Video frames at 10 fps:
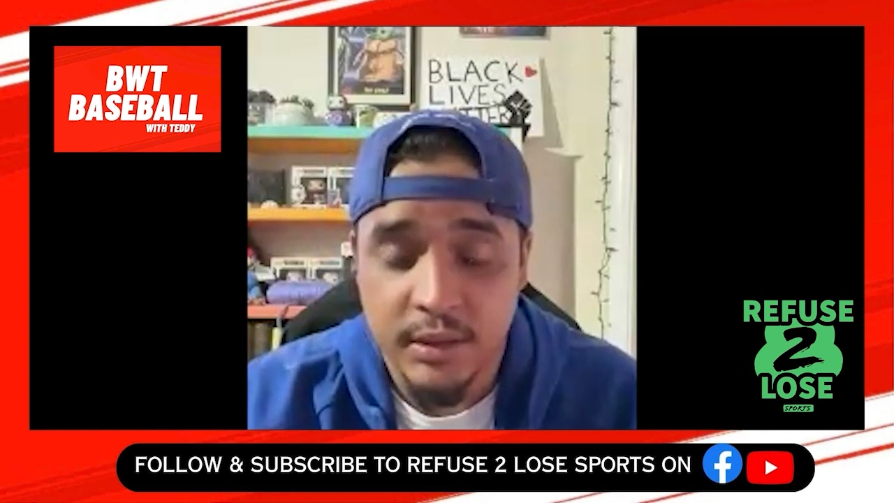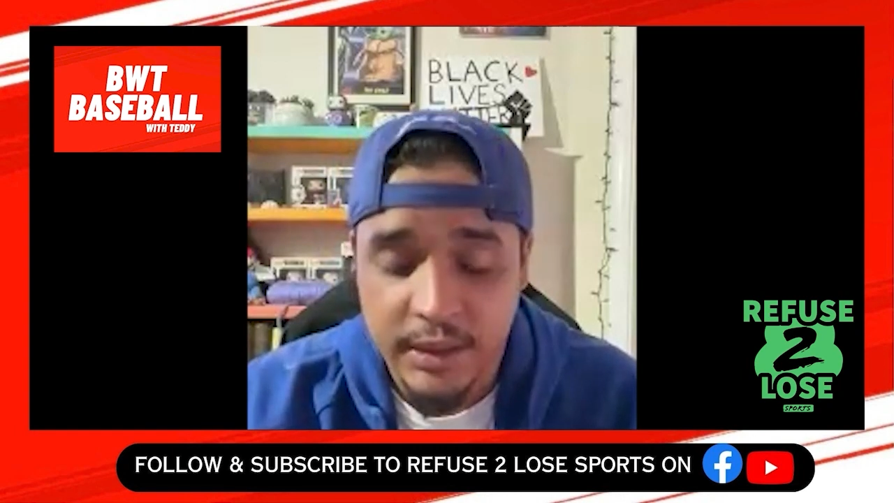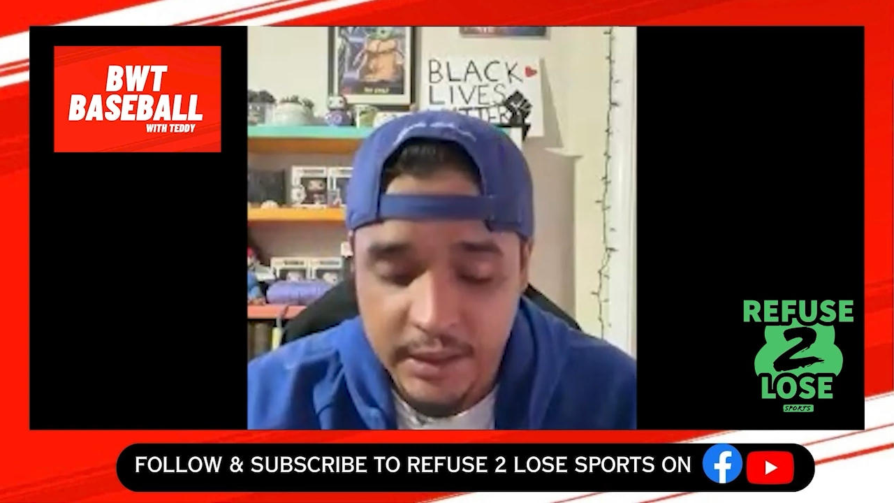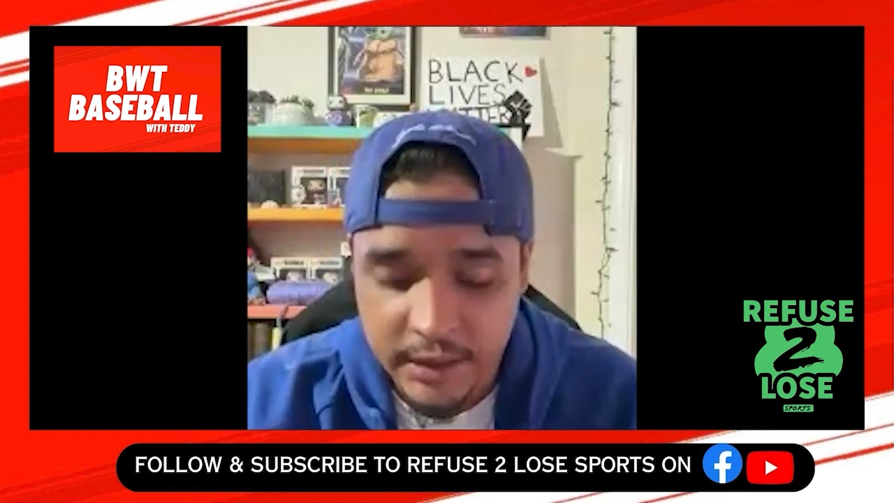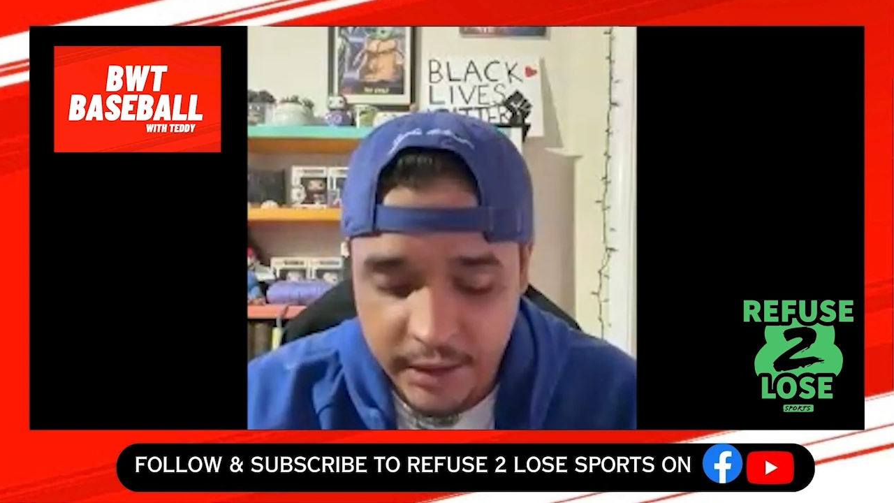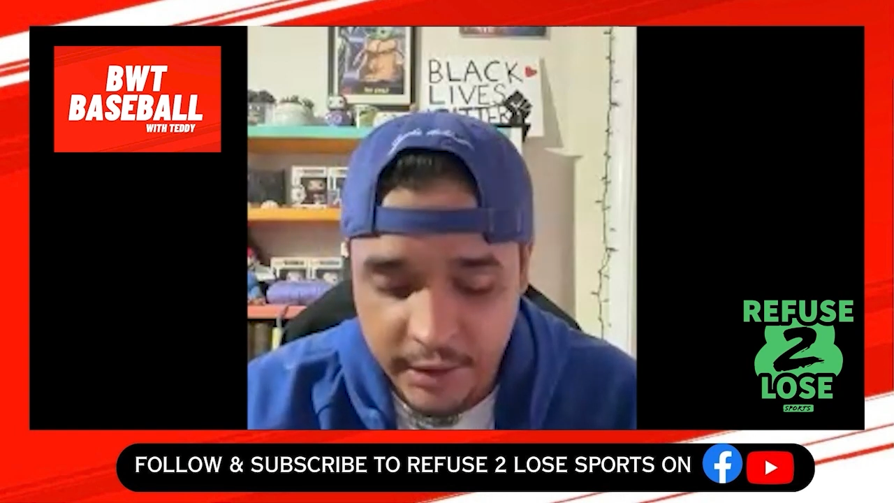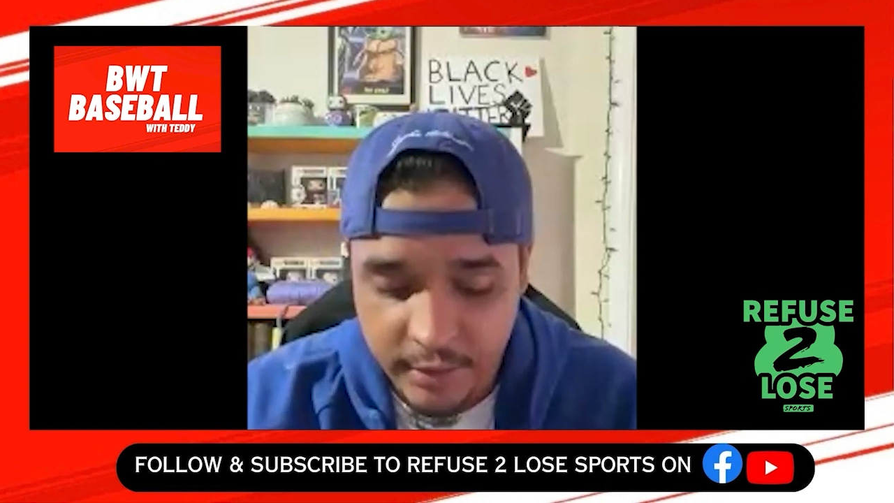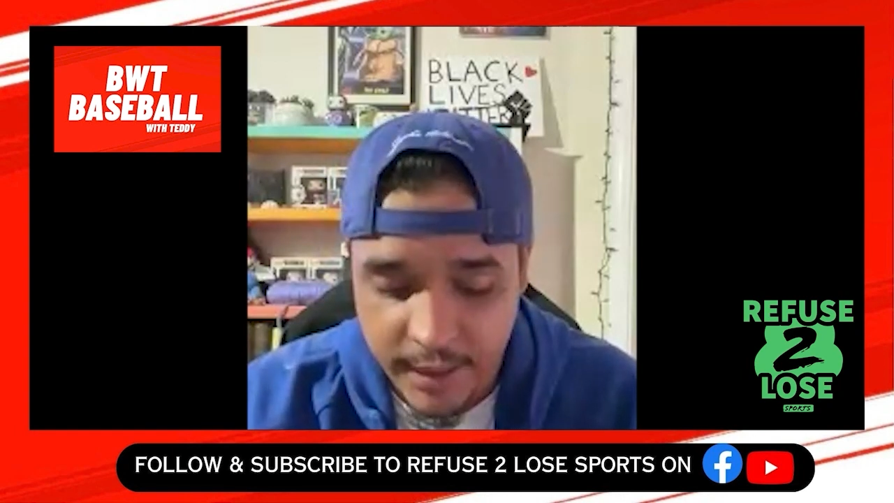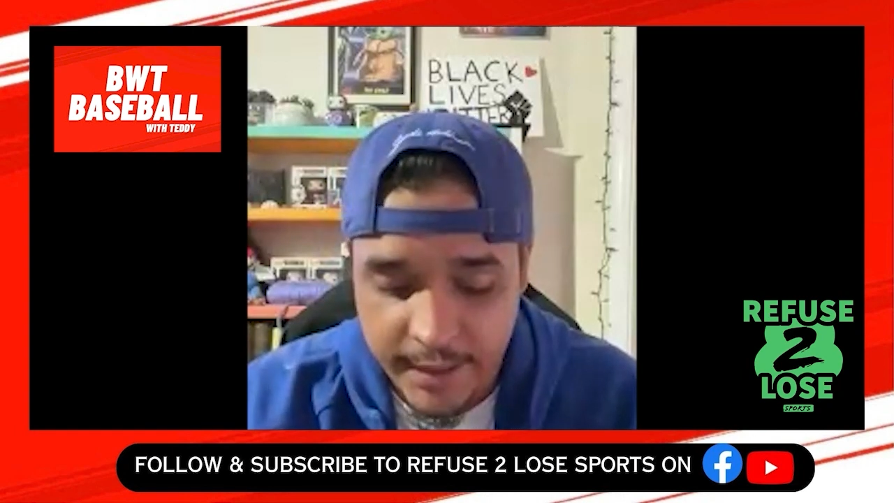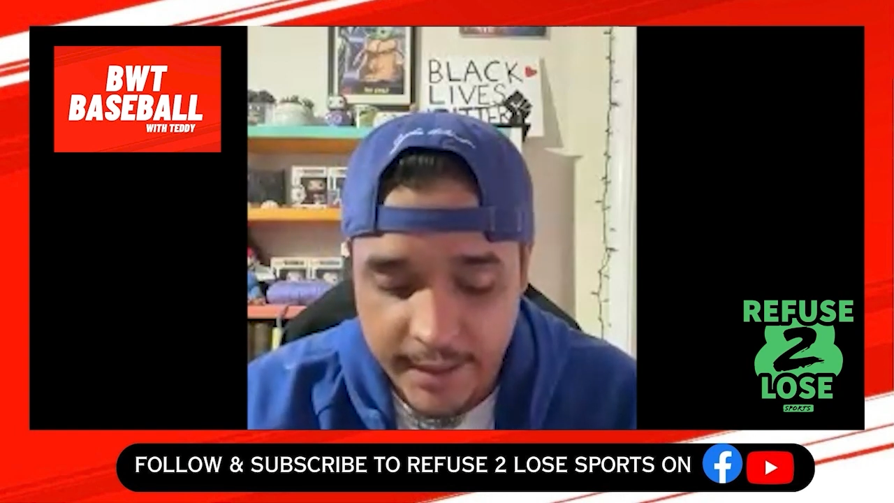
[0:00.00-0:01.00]
league leader
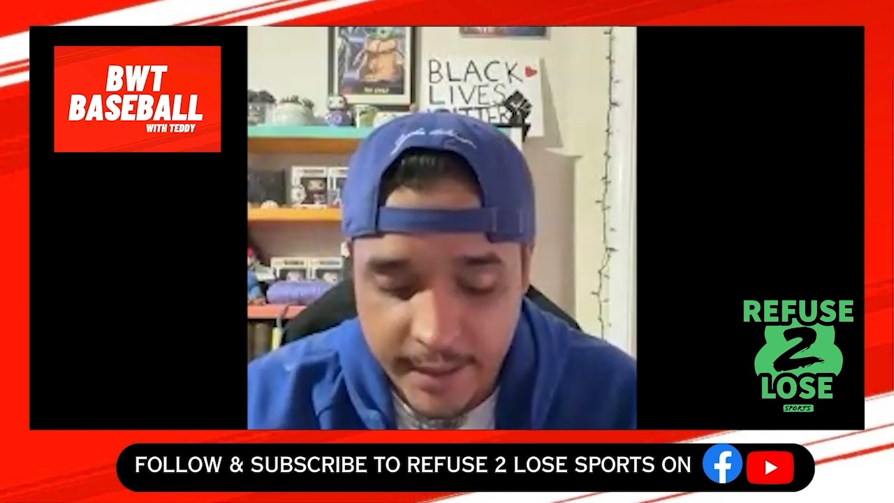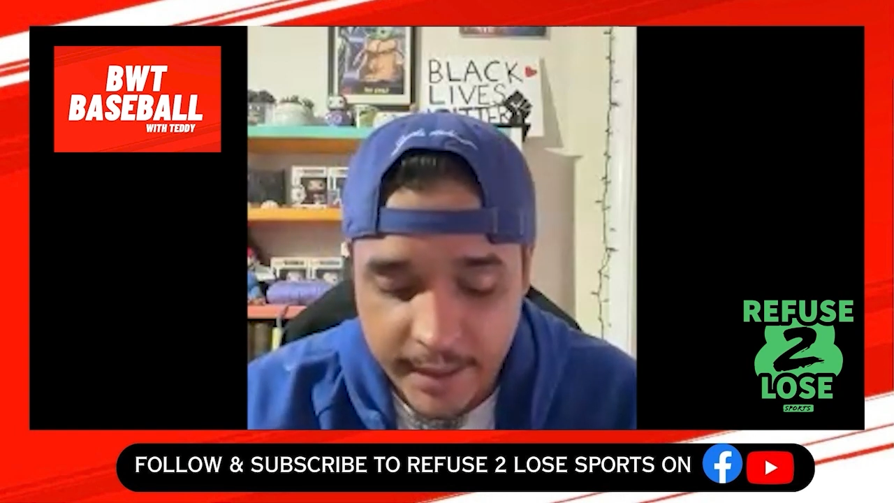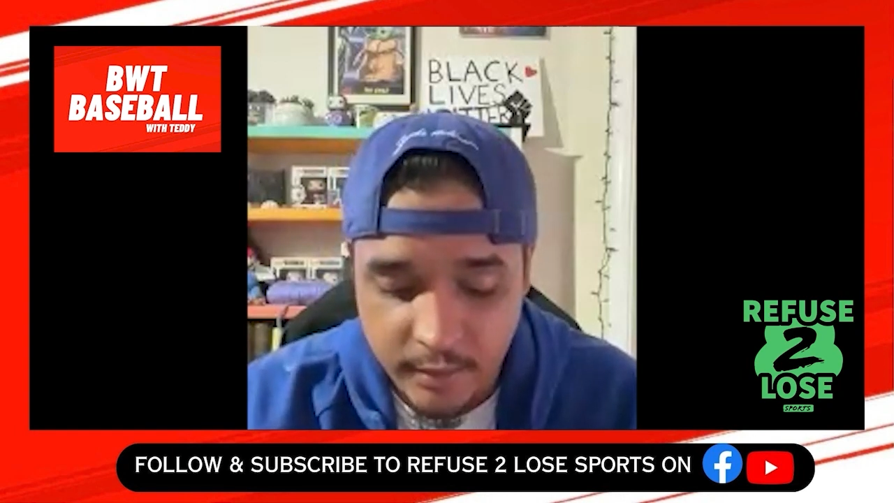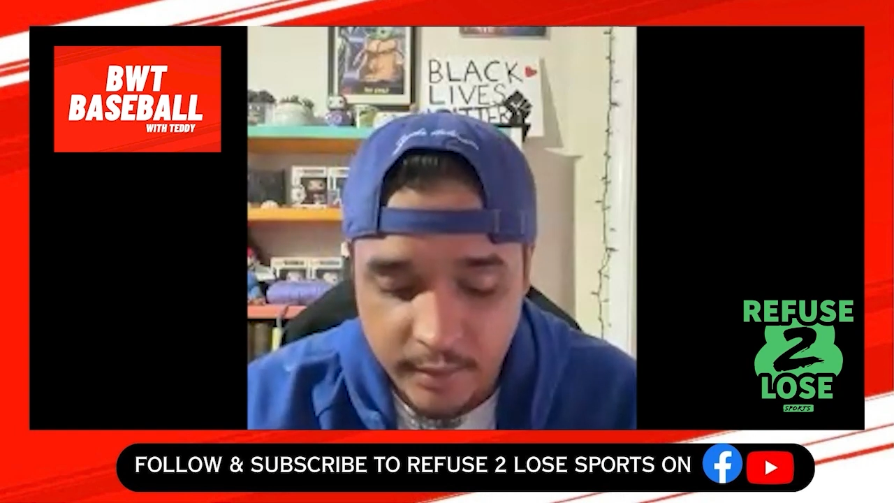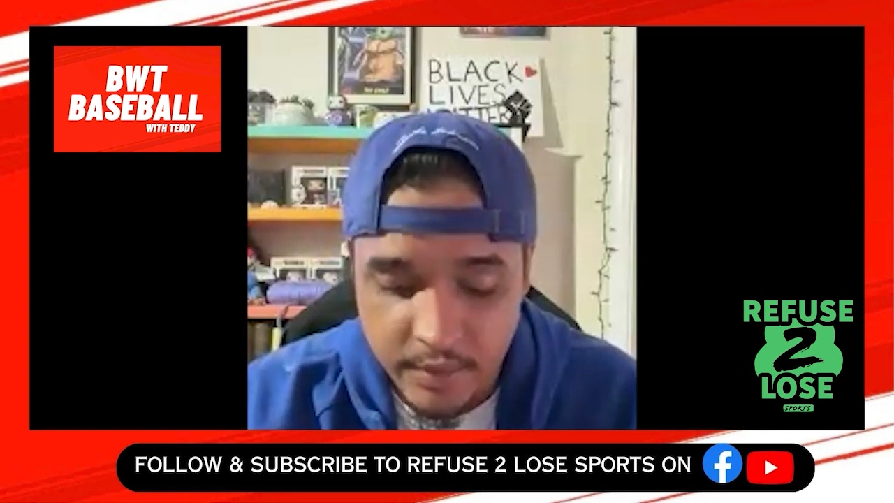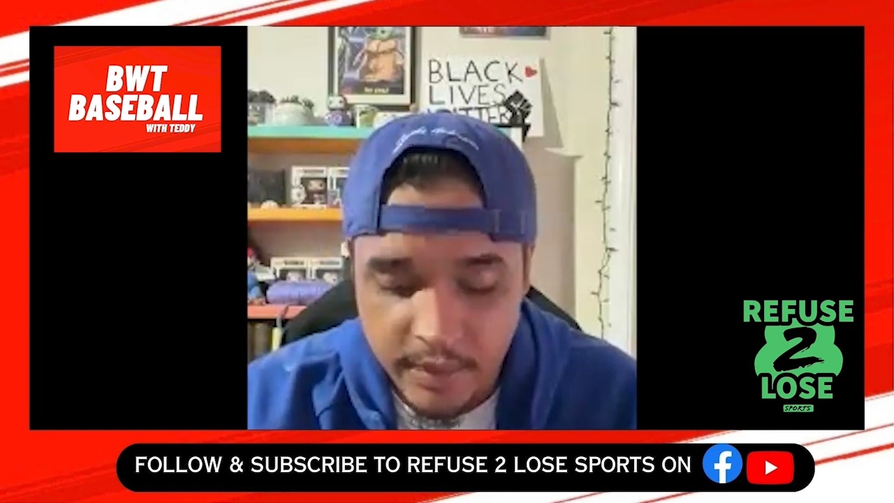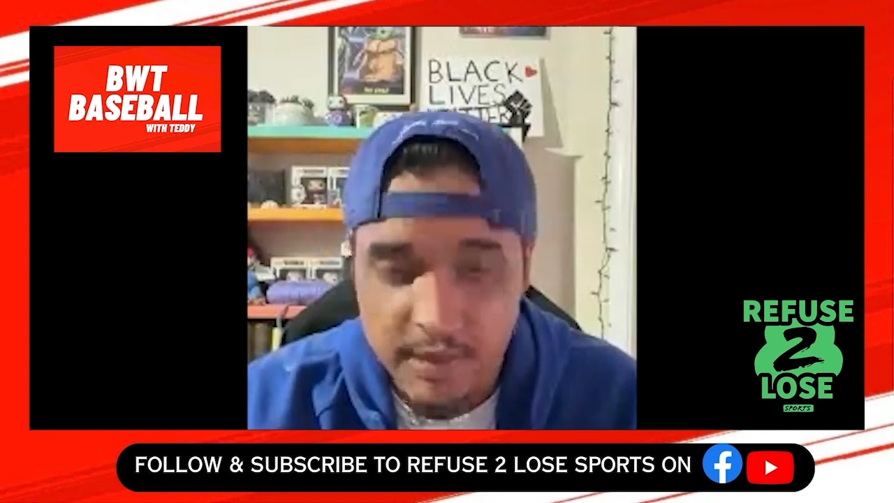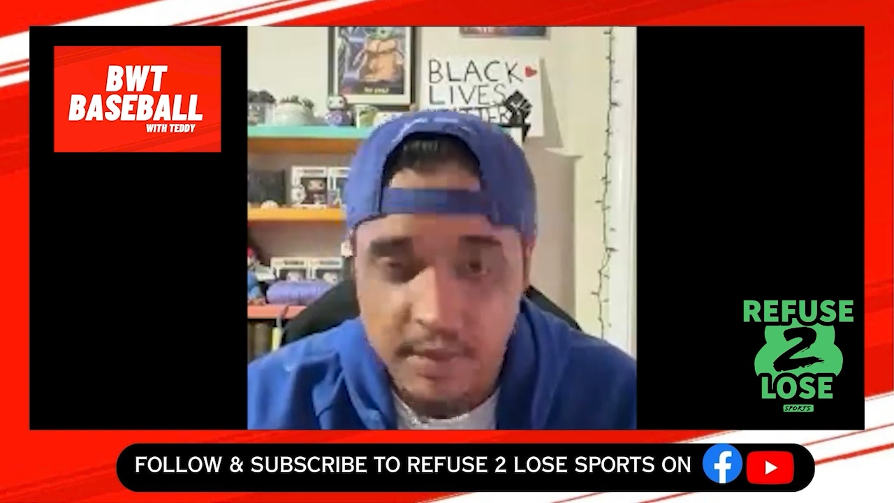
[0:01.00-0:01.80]
right now is